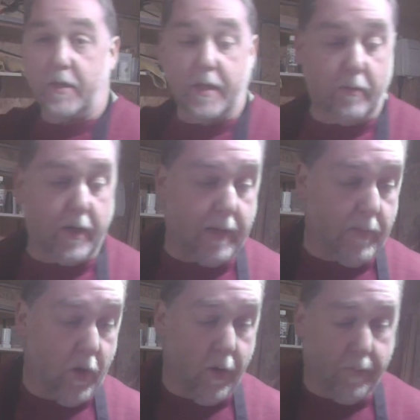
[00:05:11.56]
need that one
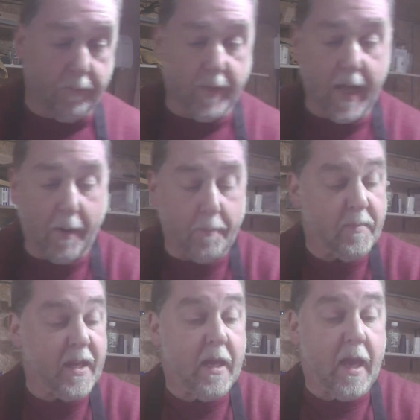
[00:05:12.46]
anymore. Now,
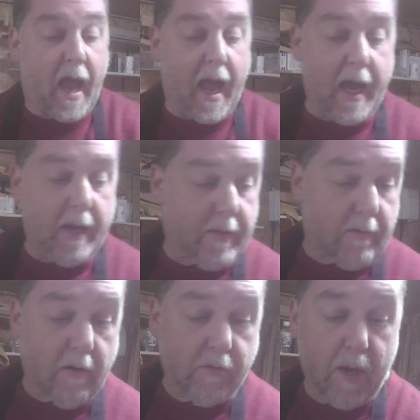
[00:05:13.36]

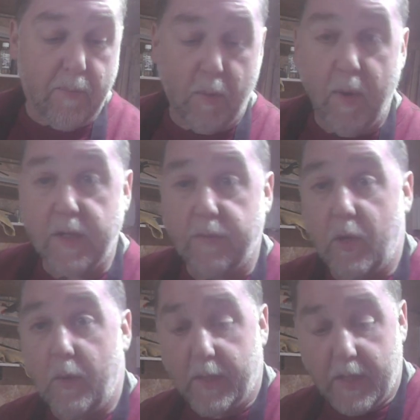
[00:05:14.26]
There are a couple of ways of
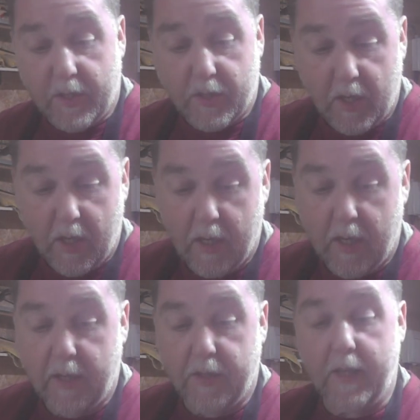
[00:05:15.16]
doing this.
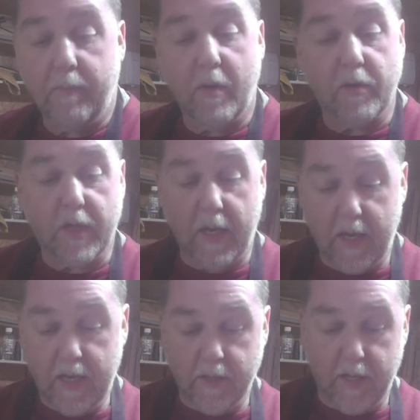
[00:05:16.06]

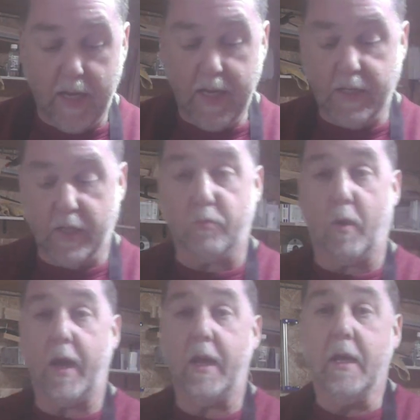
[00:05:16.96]
The easiest
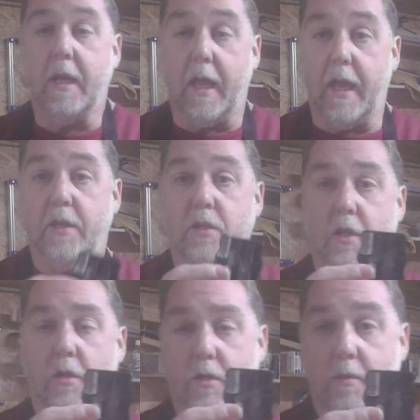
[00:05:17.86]
way is
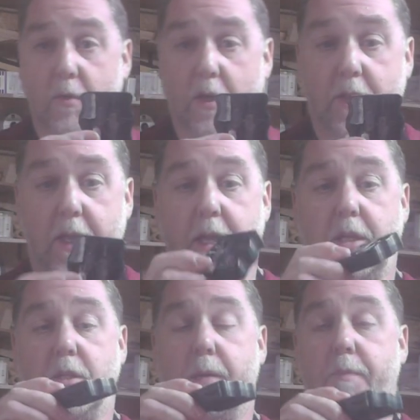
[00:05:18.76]
using one of
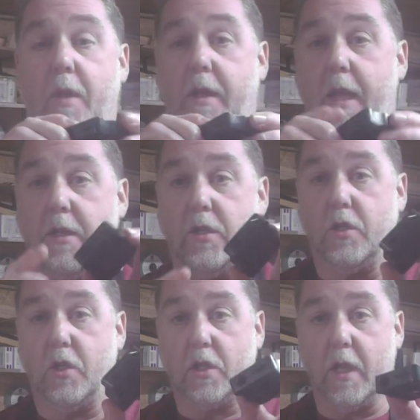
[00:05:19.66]
these. Okay, this
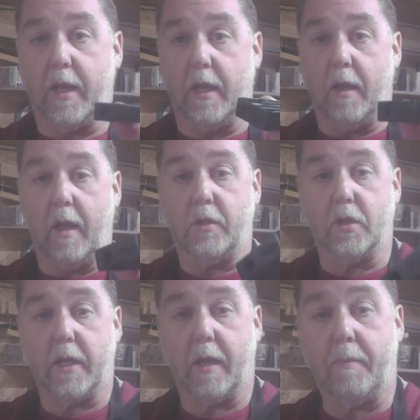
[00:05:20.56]
is just like
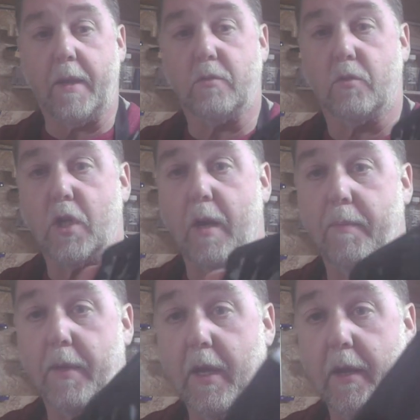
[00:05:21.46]
a pencil
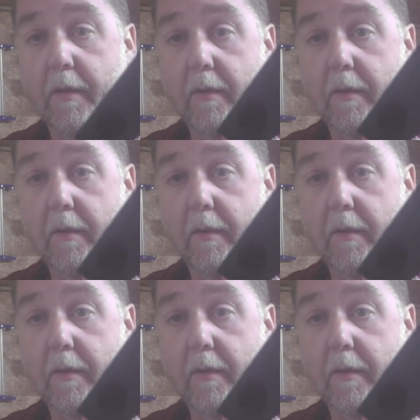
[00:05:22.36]
sharpener.